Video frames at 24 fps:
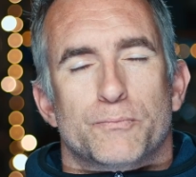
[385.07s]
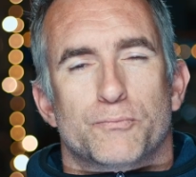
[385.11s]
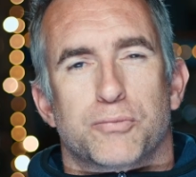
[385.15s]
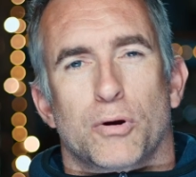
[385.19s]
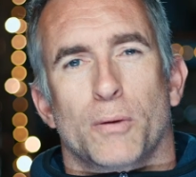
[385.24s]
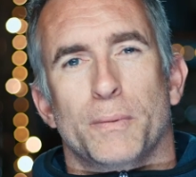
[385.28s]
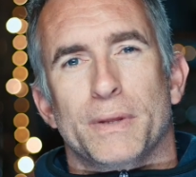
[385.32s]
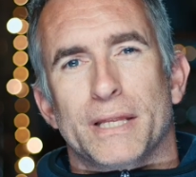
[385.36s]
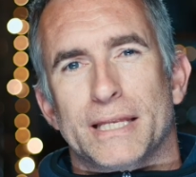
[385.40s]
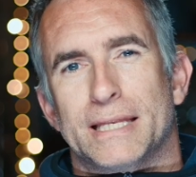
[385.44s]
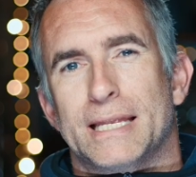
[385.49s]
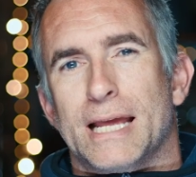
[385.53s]

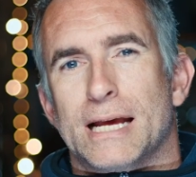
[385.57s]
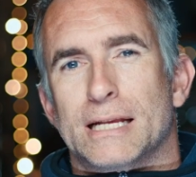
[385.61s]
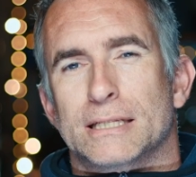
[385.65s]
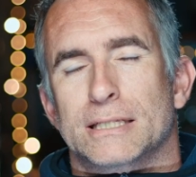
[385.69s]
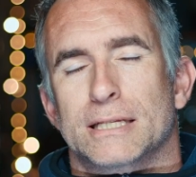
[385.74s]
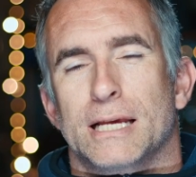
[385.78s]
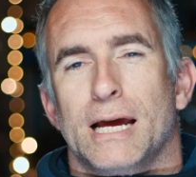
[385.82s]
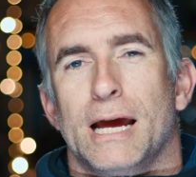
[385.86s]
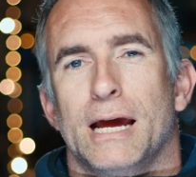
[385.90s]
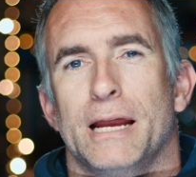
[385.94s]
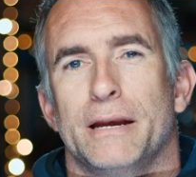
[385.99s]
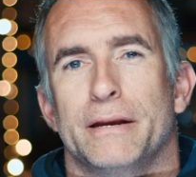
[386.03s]
Probably the
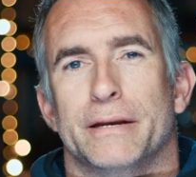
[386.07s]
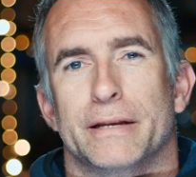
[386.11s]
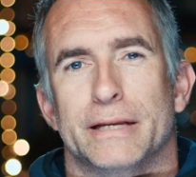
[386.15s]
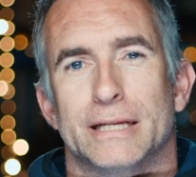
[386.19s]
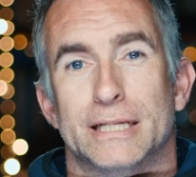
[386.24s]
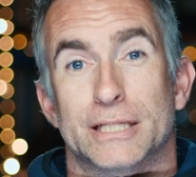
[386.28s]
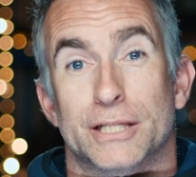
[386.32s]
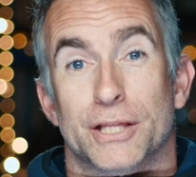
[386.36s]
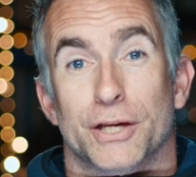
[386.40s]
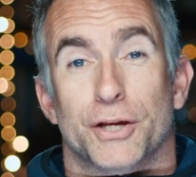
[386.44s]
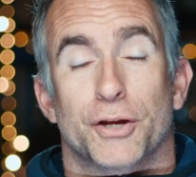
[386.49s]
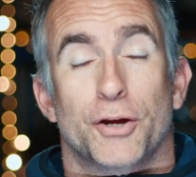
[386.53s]
downside
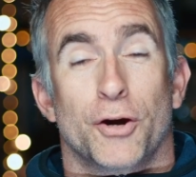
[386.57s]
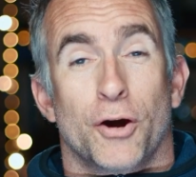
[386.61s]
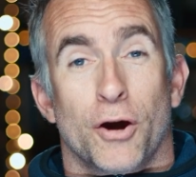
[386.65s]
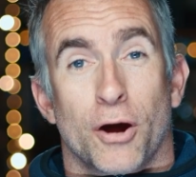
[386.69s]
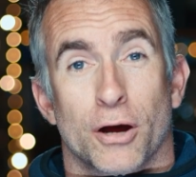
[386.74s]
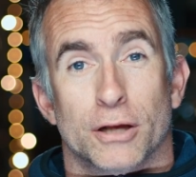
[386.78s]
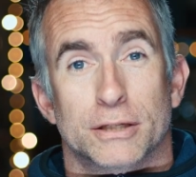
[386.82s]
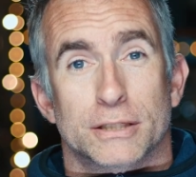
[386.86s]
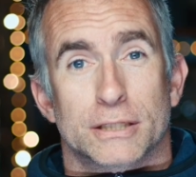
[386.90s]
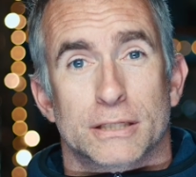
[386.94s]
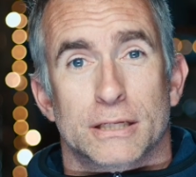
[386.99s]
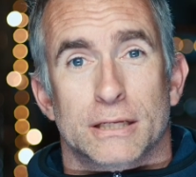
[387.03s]
is the
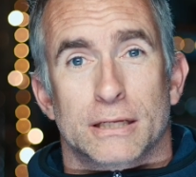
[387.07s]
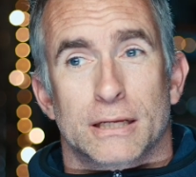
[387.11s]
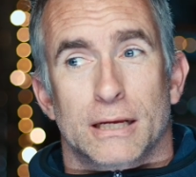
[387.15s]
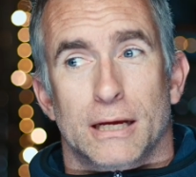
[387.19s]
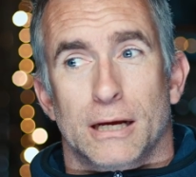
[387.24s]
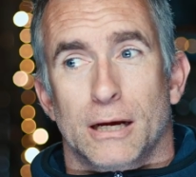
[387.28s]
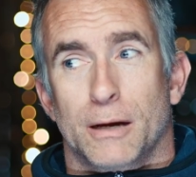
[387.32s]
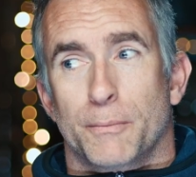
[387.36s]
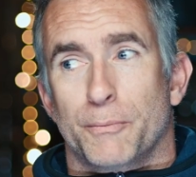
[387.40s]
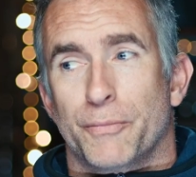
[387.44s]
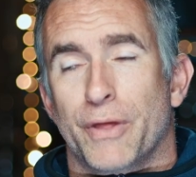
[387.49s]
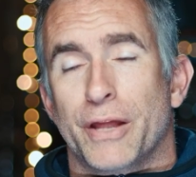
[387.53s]
cost.
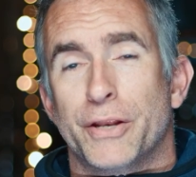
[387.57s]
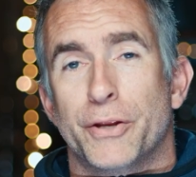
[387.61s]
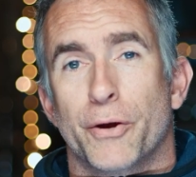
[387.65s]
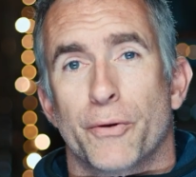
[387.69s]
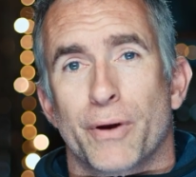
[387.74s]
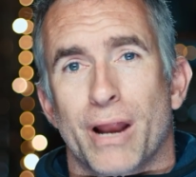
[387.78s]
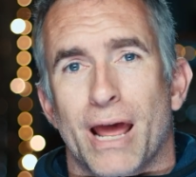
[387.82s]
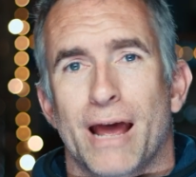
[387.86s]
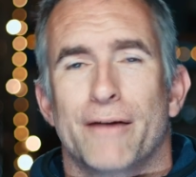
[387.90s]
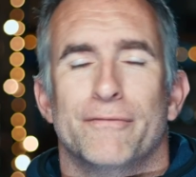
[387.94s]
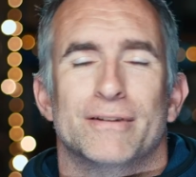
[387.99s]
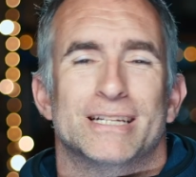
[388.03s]
They
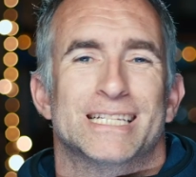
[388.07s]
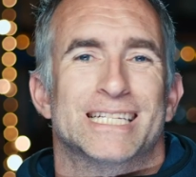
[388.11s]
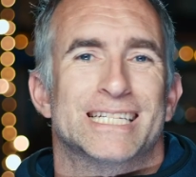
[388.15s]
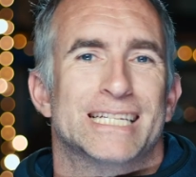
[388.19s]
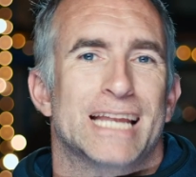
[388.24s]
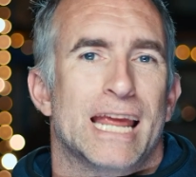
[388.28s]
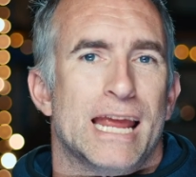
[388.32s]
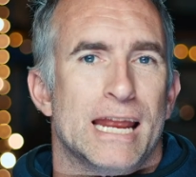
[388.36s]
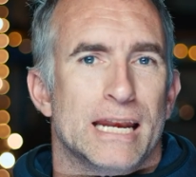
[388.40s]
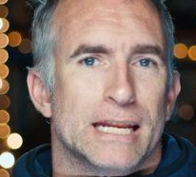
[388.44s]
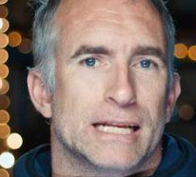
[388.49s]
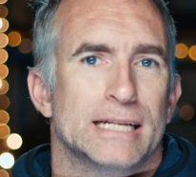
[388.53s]
don't have a
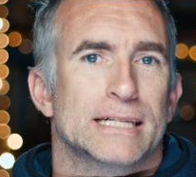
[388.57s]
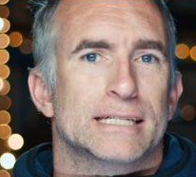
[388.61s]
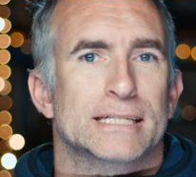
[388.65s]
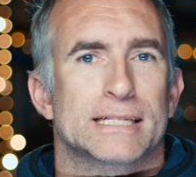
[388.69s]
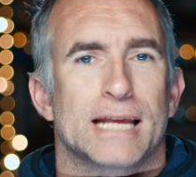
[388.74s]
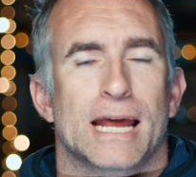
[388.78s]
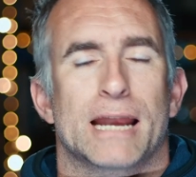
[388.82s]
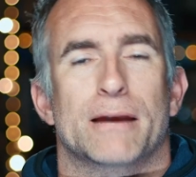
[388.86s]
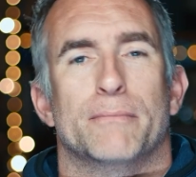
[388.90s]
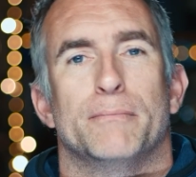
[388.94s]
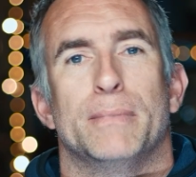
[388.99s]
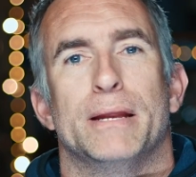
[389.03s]
standing
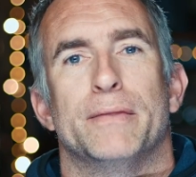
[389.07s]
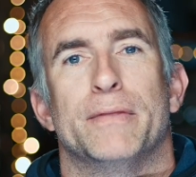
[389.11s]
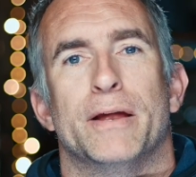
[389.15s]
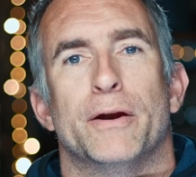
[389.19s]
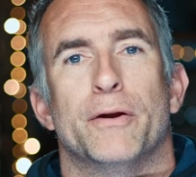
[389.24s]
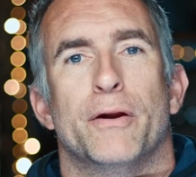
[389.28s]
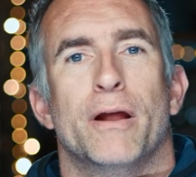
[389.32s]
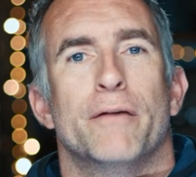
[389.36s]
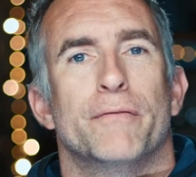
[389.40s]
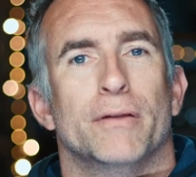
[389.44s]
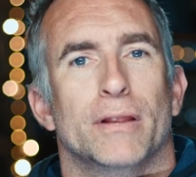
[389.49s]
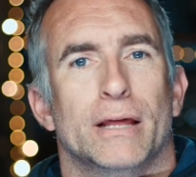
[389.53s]
set. I mean, they
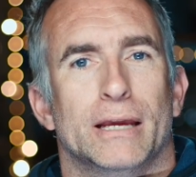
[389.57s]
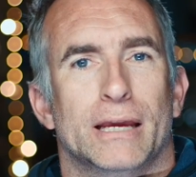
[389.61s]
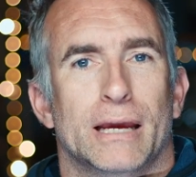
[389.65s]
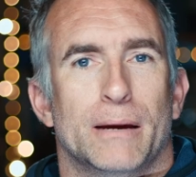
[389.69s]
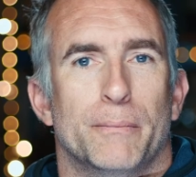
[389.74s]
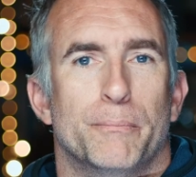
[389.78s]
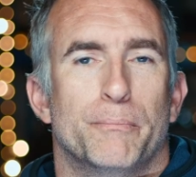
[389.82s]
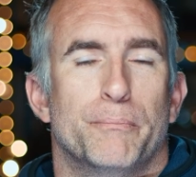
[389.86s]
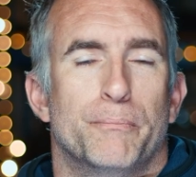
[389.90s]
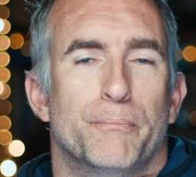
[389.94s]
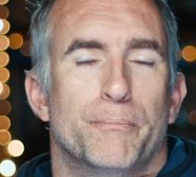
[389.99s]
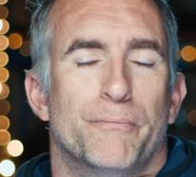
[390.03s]
don't have like
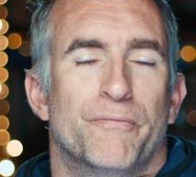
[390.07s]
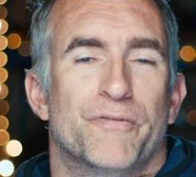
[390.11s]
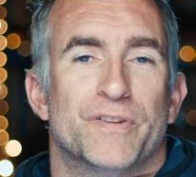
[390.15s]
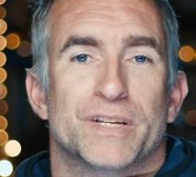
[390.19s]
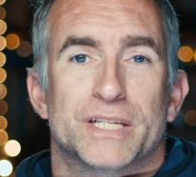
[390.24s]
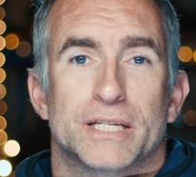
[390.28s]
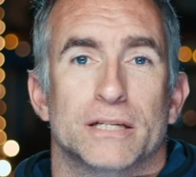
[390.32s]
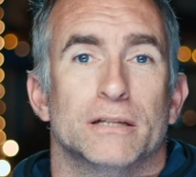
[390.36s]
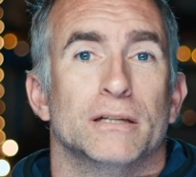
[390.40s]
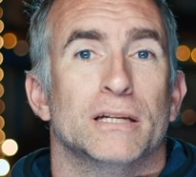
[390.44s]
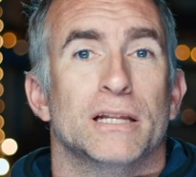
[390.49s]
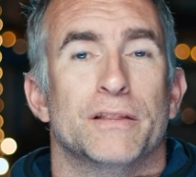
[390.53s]
a
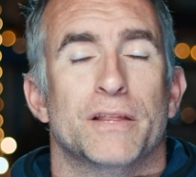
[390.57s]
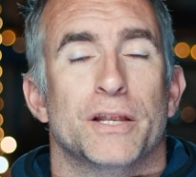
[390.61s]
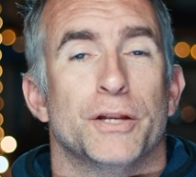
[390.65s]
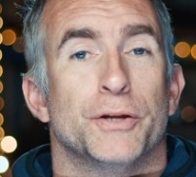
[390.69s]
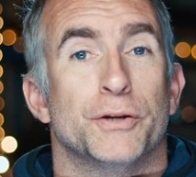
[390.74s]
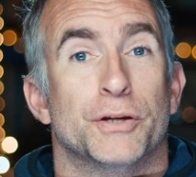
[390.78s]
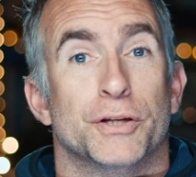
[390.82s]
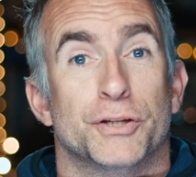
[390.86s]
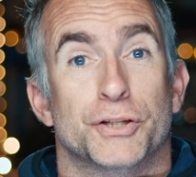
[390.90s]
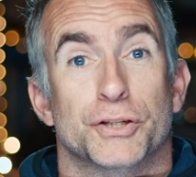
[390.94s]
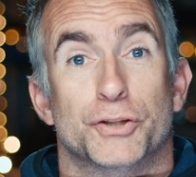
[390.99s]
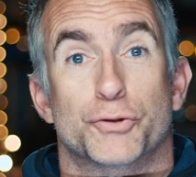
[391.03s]
facility that
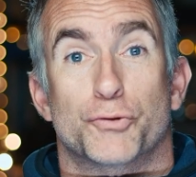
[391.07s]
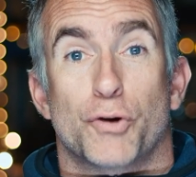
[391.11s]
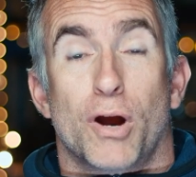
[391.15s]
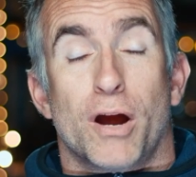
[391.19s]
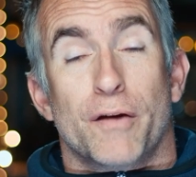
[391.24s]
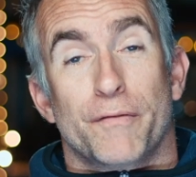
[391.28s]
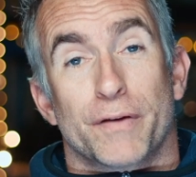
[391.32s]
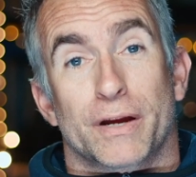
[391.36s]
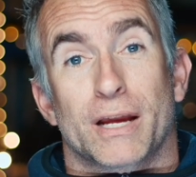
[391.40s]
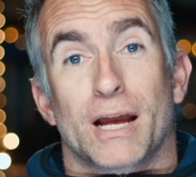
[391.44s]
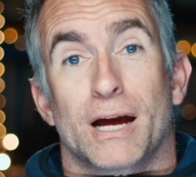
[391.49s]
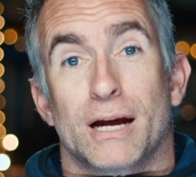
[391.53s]
you can just
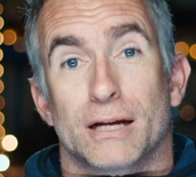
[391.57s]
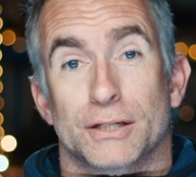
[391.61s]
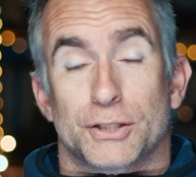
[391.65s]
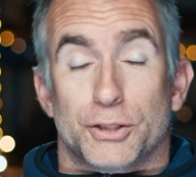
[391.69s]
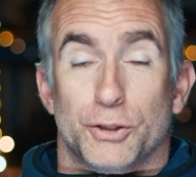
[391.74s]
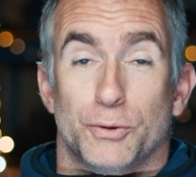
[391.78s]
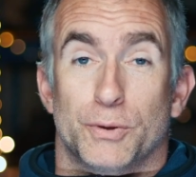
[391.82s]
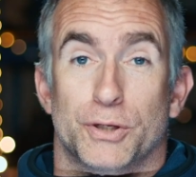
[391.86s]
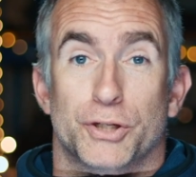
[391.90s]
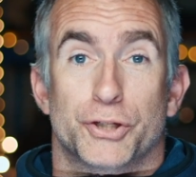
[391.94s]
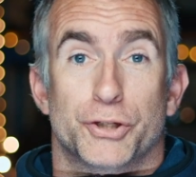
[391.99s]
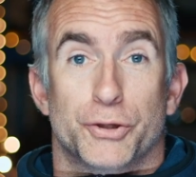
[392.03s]
drive a car
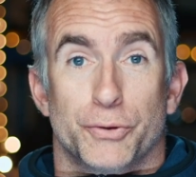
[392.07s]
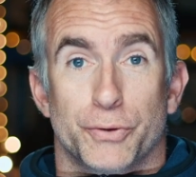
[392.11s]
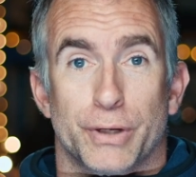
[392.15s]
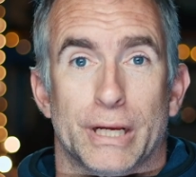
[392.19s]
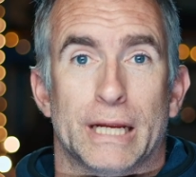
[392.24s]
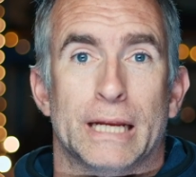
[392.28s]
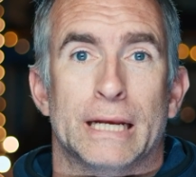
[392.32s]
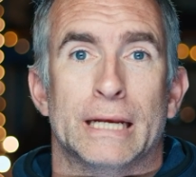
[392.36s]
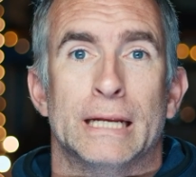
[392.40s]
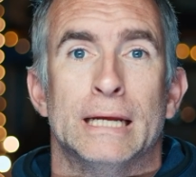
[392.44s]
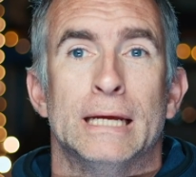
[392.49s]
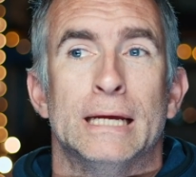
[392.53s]
to and shoot
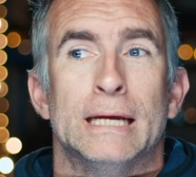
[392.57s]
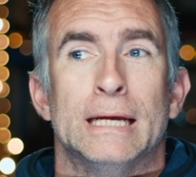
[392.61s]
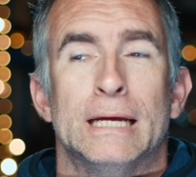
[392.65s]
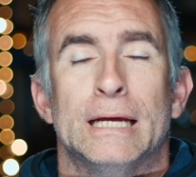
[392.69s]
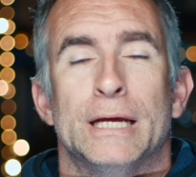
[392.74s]
in.